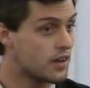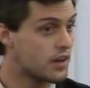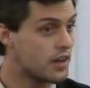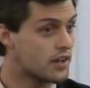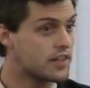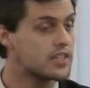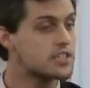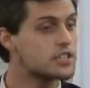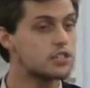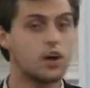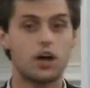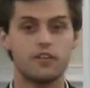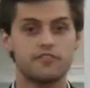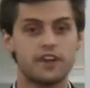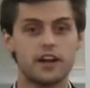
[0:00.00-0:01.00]
This is
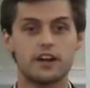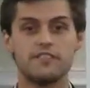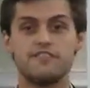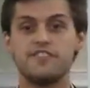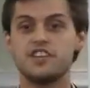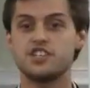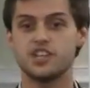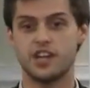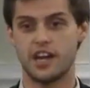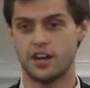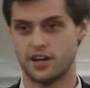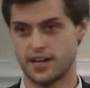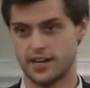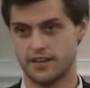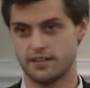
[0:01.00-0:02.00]
all very
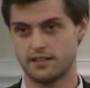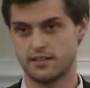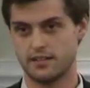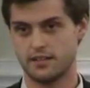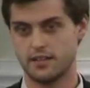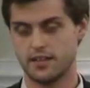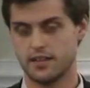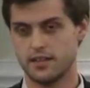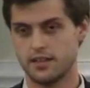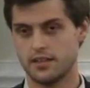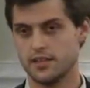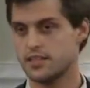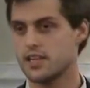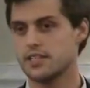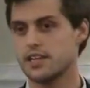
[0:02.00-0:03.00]
visionary.
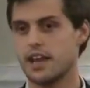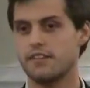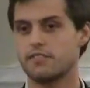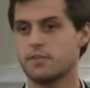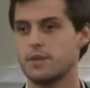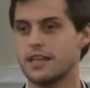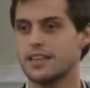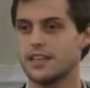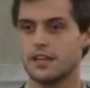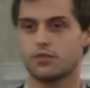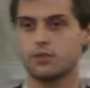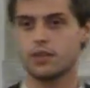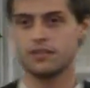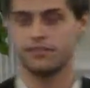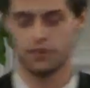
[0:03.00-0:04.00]
This doesn't have to be
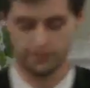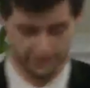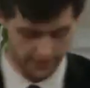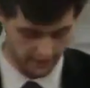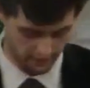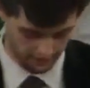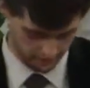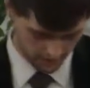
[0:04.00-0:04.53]
literally fulfilled.